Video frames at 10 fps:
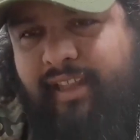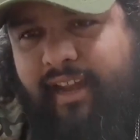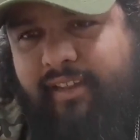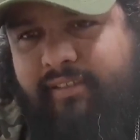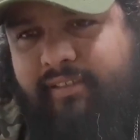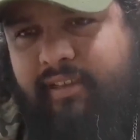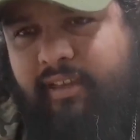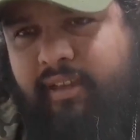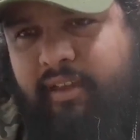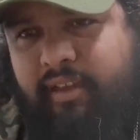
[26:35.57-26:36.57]
lights
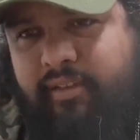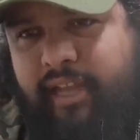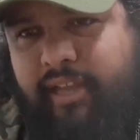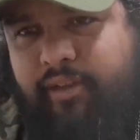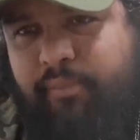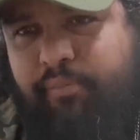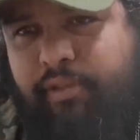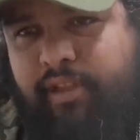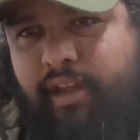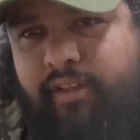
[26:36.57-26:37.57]
that you can
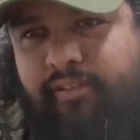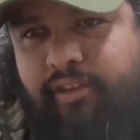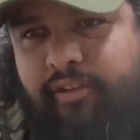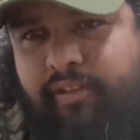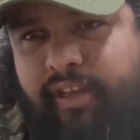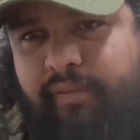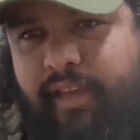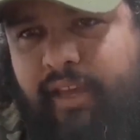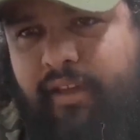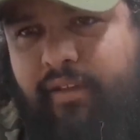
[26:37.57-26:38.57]
plug onto your
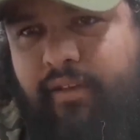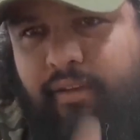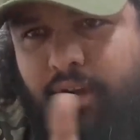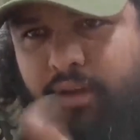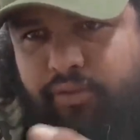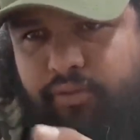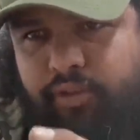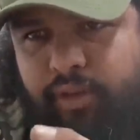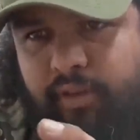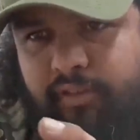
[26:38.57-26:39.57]
TV through
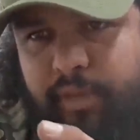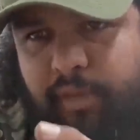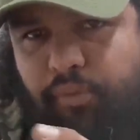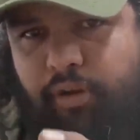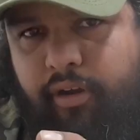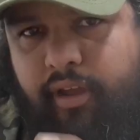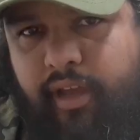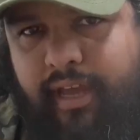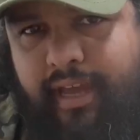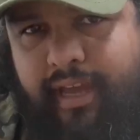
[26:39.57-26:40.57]
the USB port,
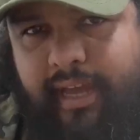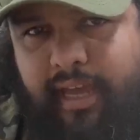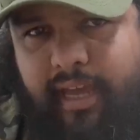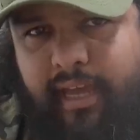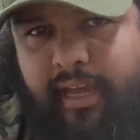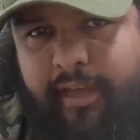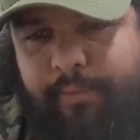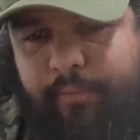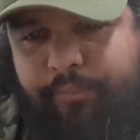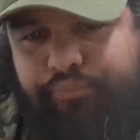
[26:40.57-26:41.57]

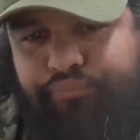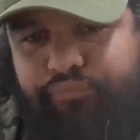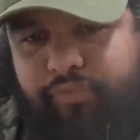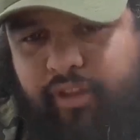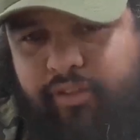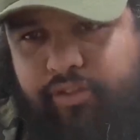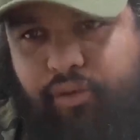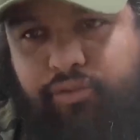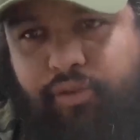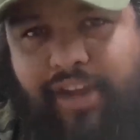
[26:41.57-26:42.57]
and
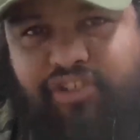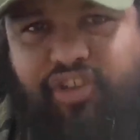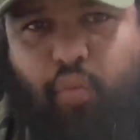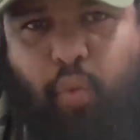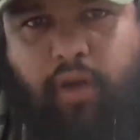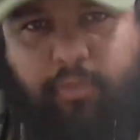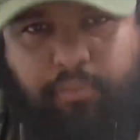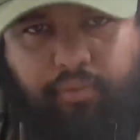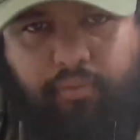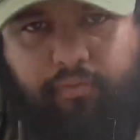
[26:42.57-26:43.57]
those are actually
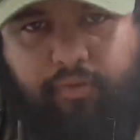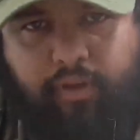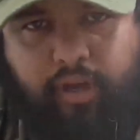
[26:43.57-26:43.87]
waterproof.